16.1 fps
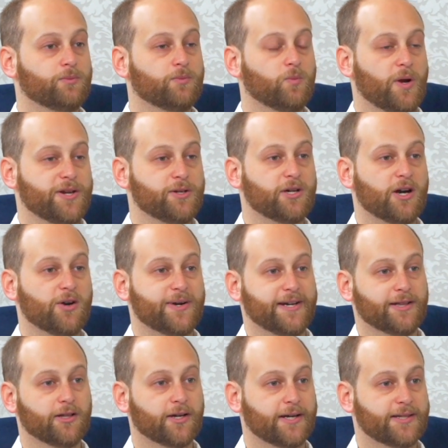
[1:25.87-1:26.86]
when you go in
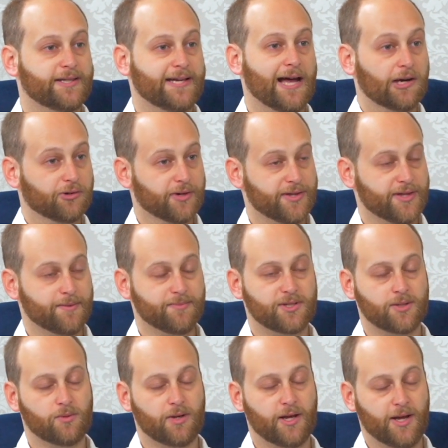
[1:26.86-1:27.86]
and look at the
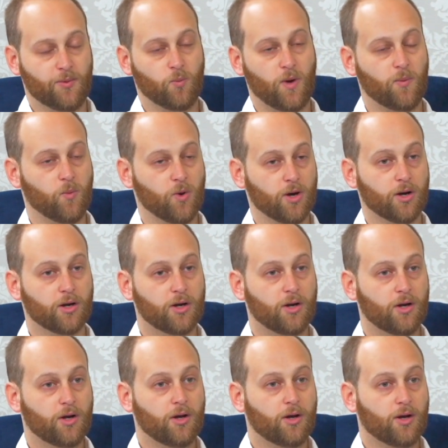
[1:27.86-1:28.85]
algorithms and what
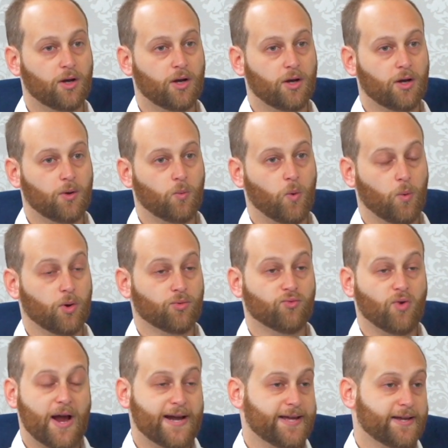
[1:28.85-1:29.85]
we're
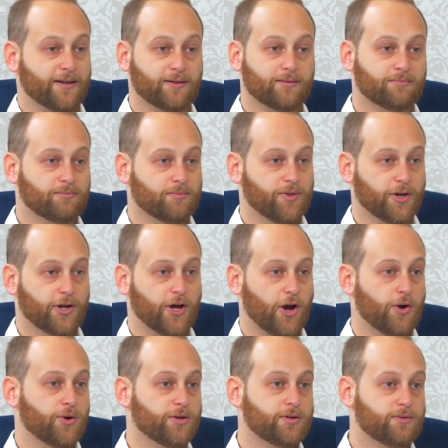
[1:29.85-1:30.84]
writing the
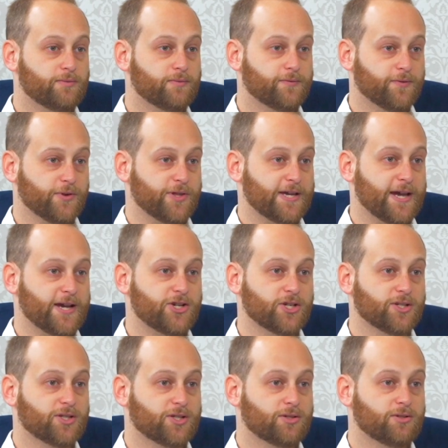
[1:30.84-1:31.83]
code for the
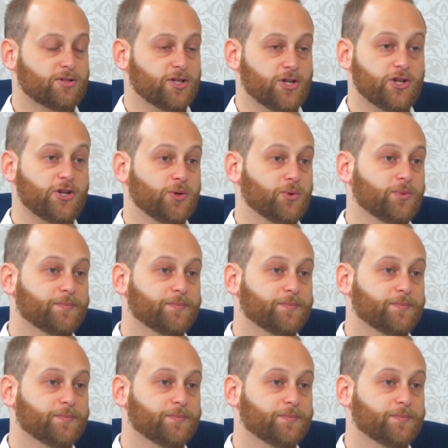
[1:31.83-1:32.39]
agents to do.